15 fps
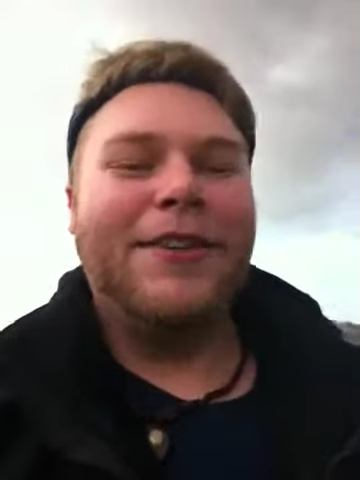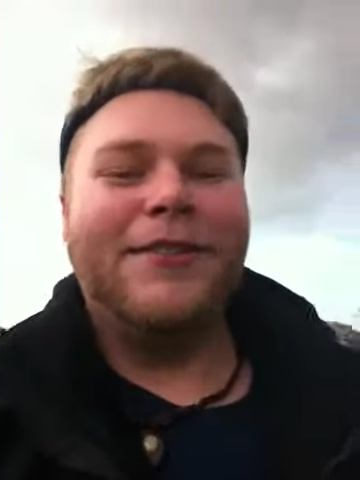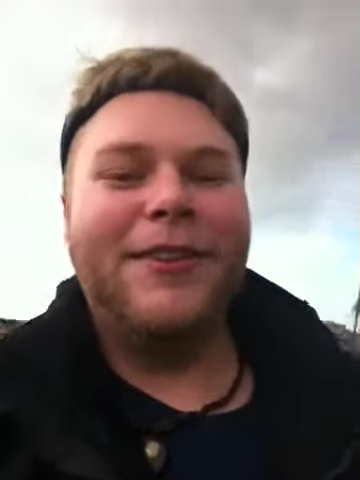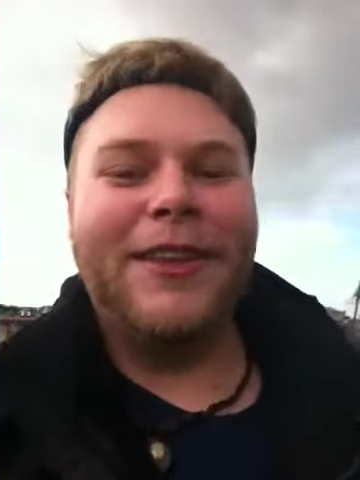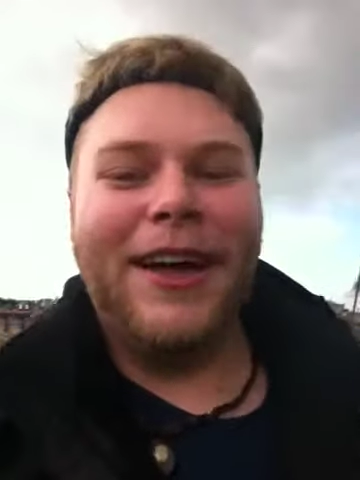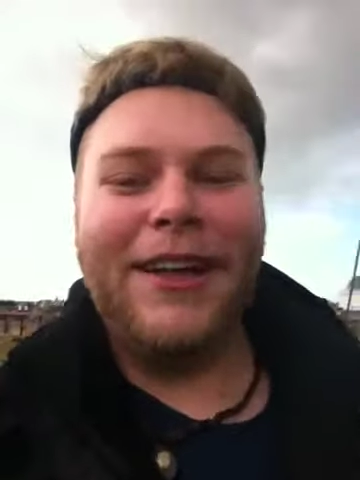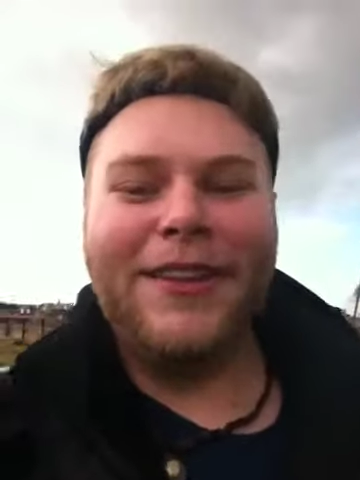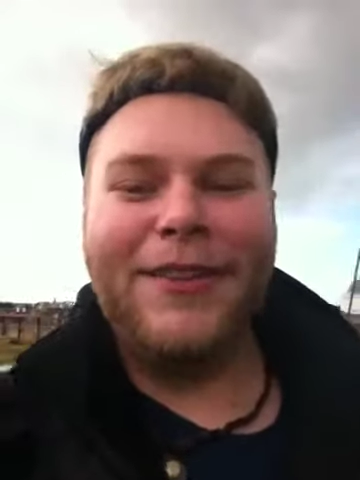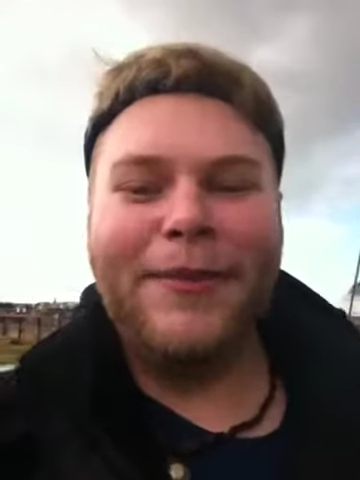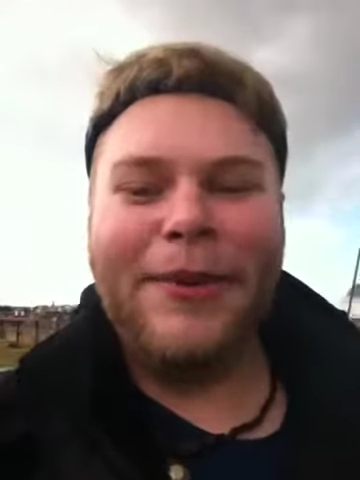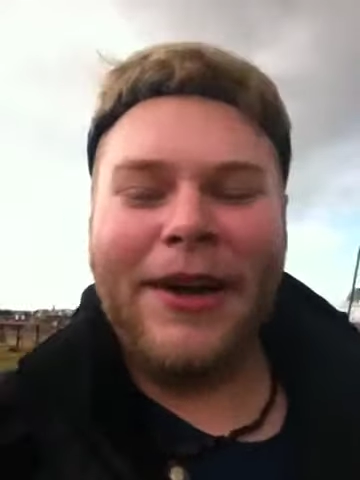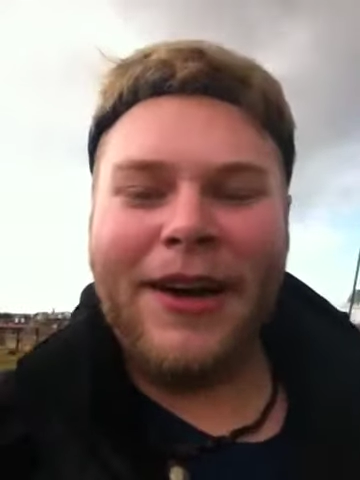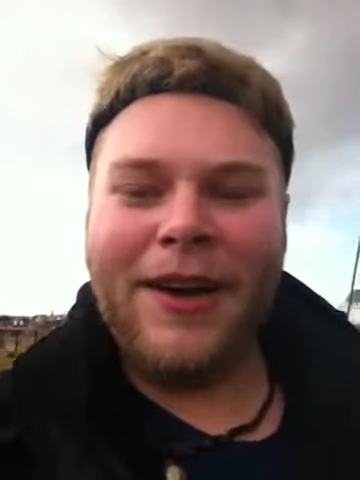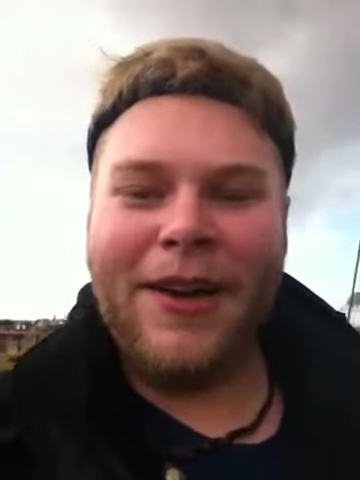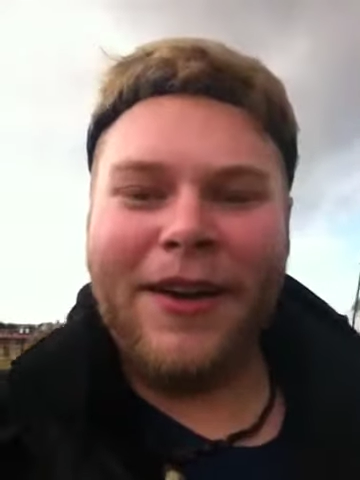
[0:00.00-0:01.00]
so that's
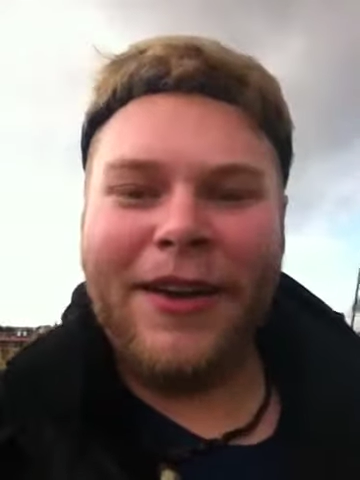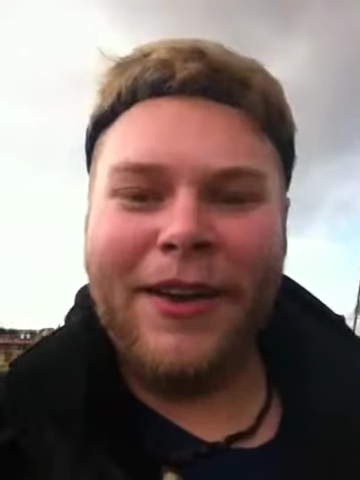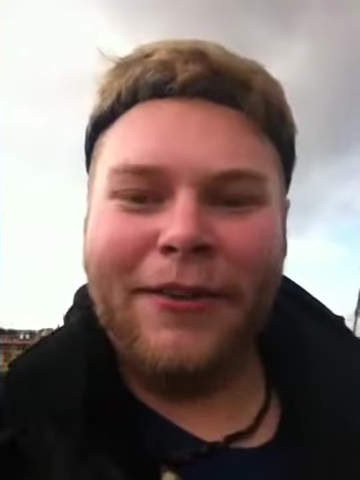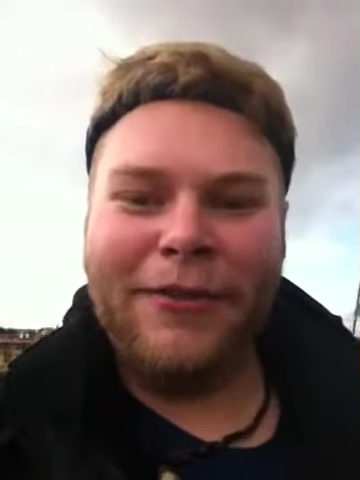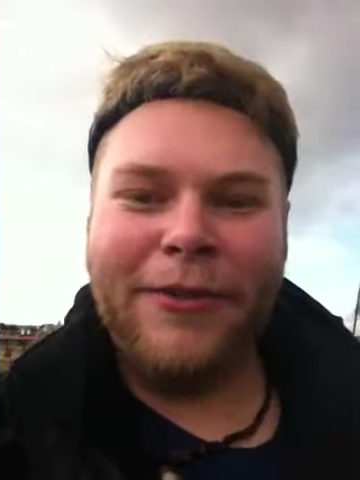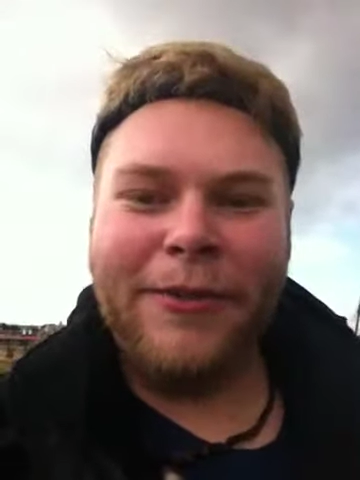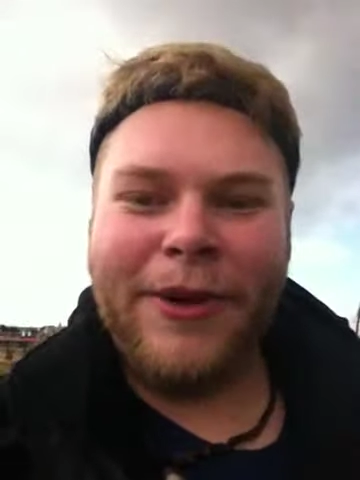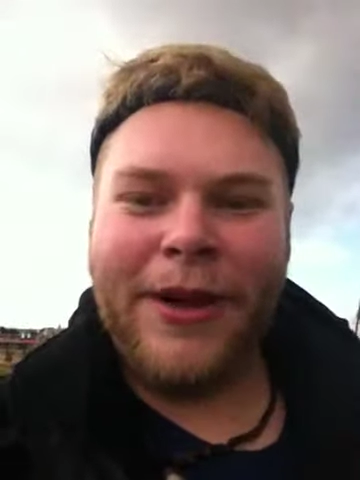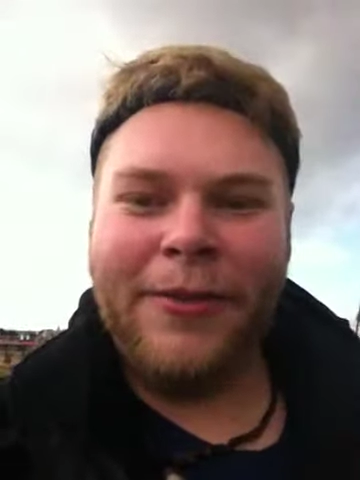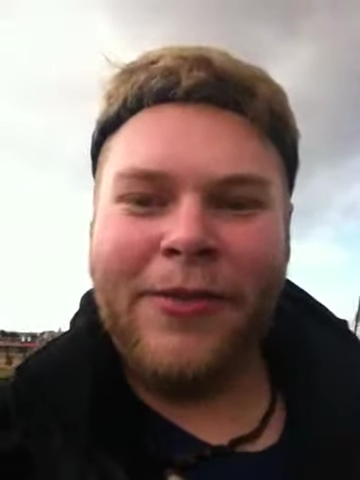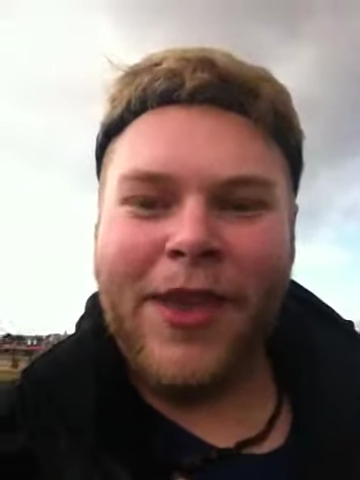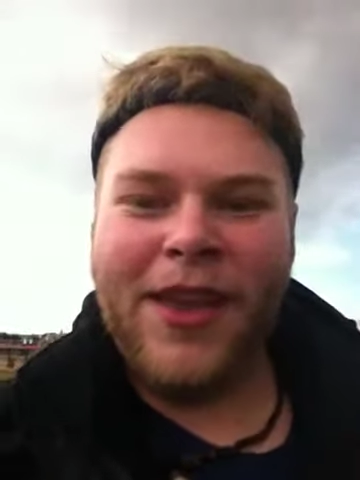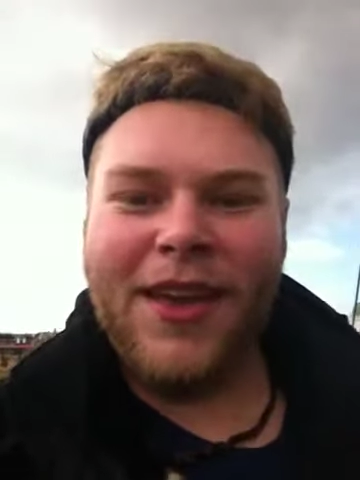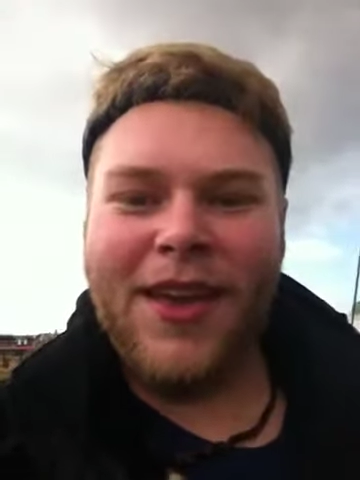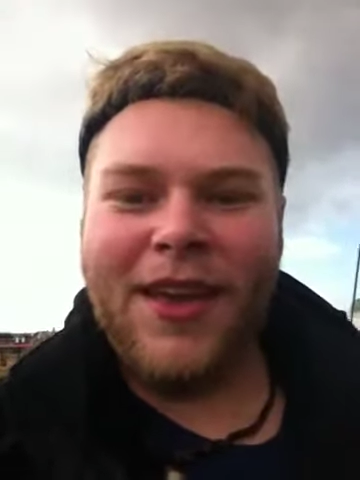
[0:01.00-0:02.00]
about it for my update,